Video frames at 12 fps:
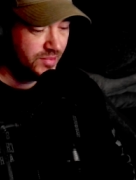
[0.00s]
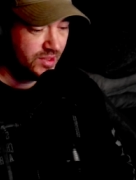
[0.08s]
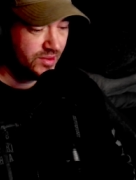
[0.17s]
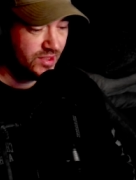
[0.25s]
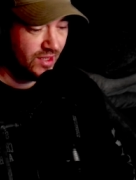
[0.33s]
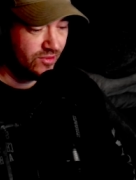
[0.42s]

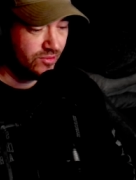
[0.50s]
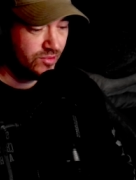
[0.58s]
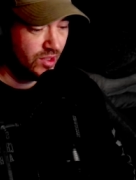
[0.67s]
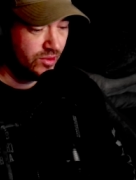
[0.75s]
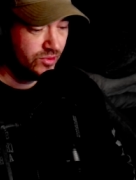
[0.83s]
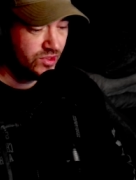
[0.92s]
Because the other
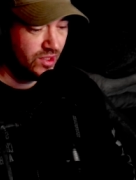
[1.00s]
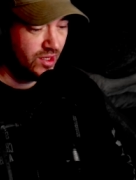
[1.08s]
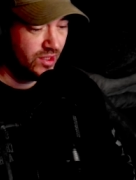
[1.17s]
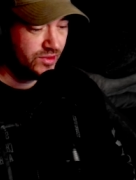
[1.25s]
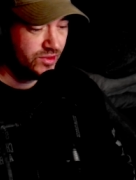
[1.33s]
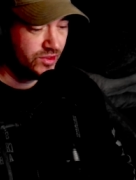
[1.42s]
roads
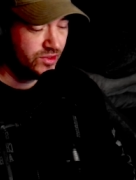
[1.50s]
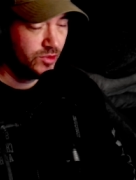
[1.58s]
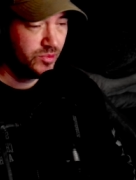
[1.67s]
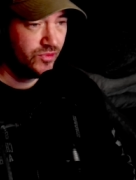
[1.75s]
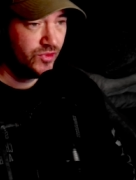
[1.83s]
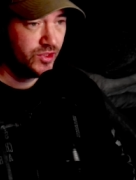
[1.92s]
are just
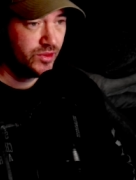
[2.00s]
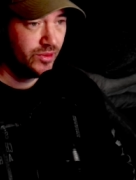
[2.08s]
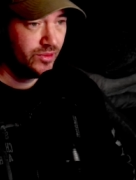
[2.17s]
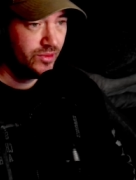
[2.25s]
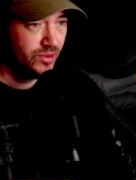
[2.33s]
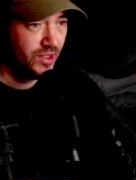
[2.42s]

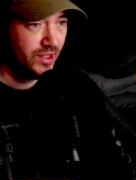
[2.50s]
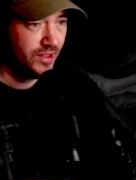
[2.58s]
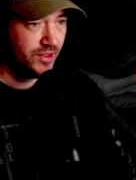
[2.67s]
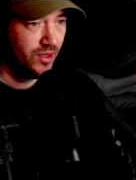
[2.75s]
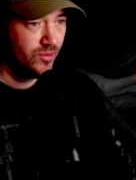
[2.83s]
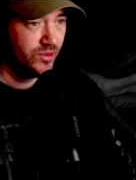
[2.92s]
superficial,
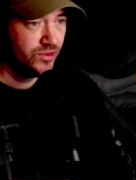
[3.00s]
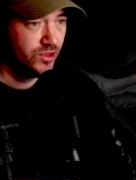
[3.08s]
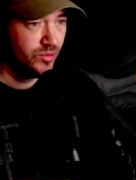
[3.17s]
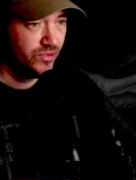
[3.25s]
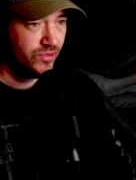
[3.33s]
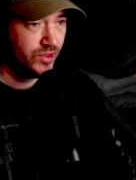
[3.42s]
and I don't want
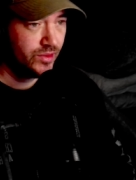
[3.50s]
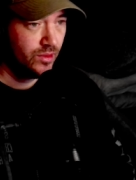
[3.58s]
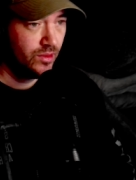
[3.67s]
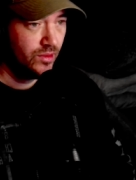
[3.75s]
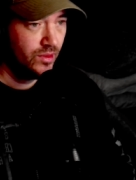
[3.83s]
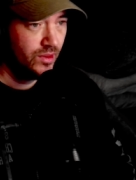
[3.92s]

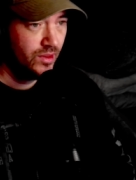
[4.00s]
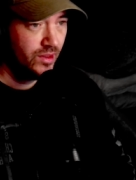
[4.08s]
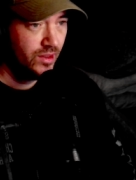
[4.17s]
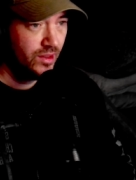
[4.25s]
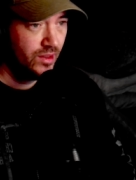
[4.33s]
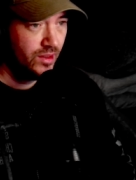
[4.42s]
superficial.
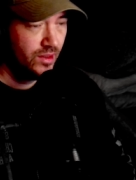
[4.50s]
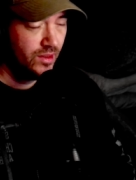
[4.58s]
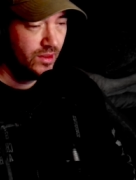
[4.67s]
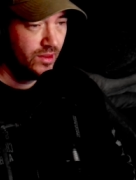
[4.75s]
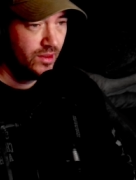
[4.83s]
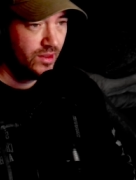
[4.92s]

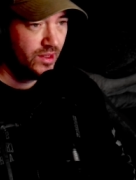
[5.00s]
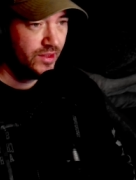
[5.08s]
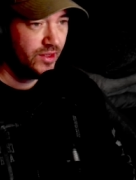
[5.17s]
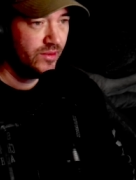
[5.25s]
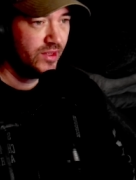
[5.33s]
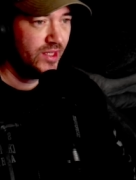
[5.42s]

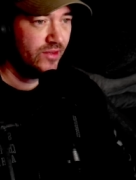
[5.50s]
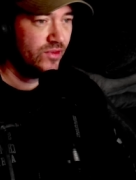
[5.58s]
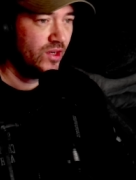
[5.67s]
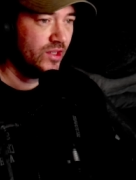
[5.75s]
I don't need a